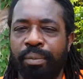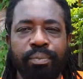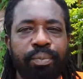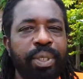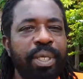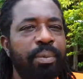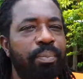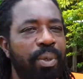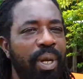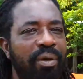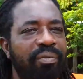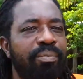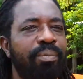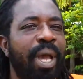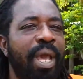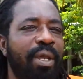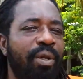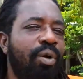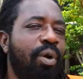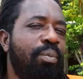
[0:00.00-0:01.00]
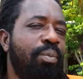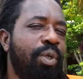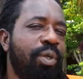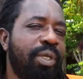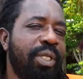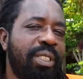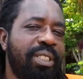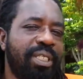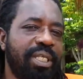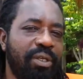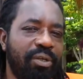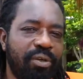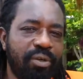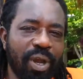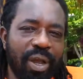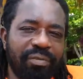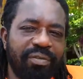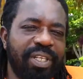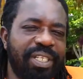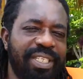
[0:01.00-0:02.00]
people of my community
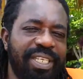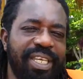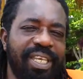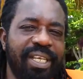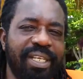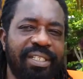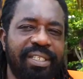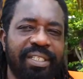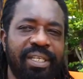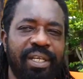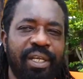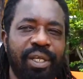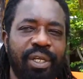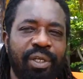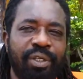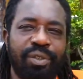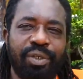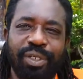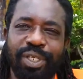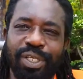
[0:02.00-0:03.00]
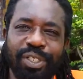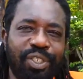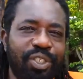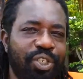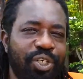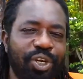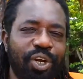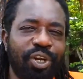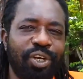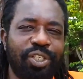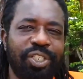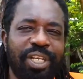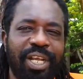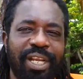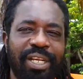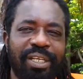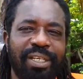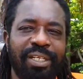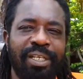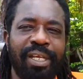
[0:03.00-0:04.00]
gravitate to this church
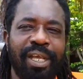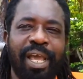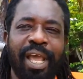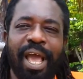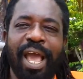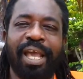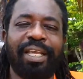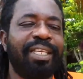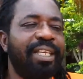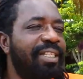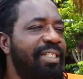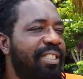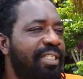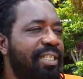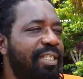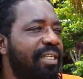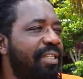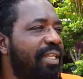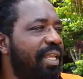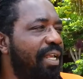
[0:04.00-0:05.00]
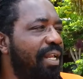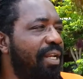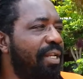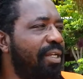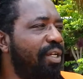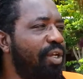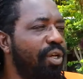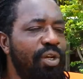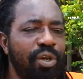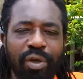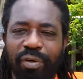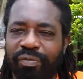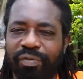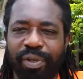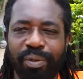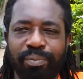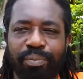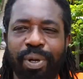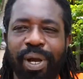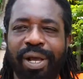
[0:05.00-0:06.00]
and I can see they're
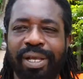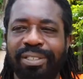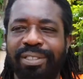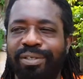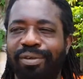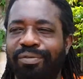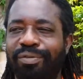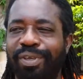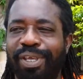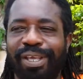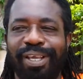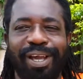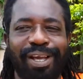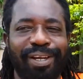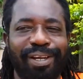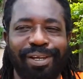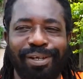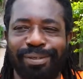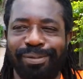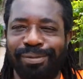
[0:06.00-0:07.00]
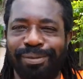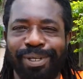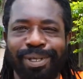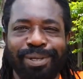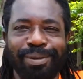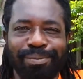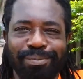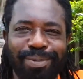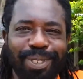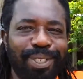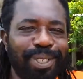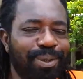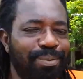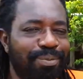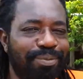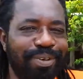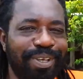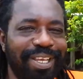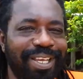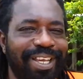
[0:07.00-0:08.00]
loving Pastor Fagan and Bishop
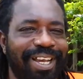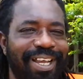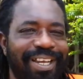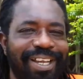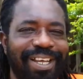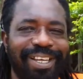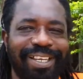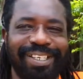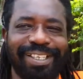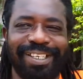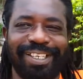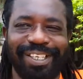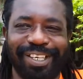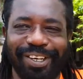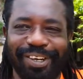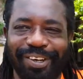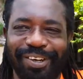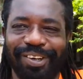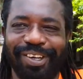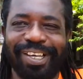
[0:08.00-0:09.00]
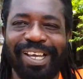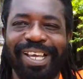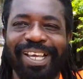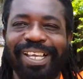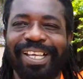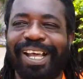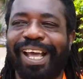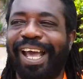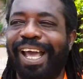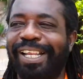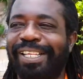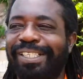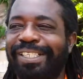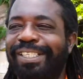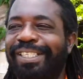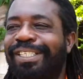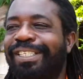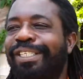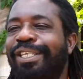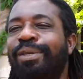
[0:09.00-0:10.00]
Fagan and, you know, I
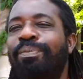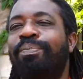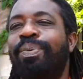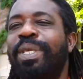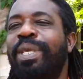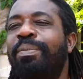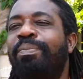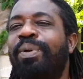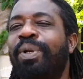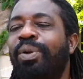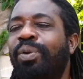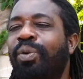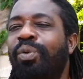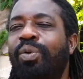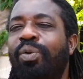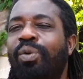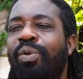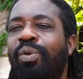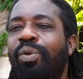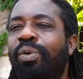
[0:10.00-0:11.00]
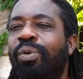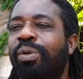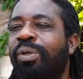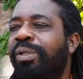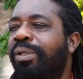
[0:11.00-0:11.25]
see people who